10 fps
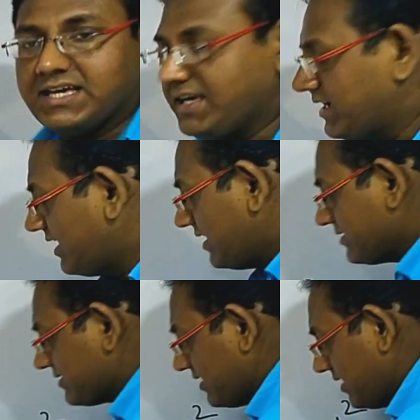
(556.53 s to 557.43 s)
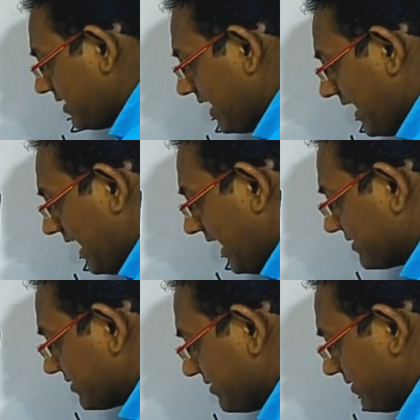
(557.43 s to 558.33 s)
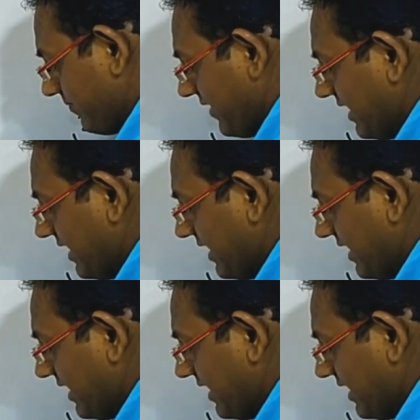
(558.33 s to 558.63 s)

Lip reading: thing is the answer.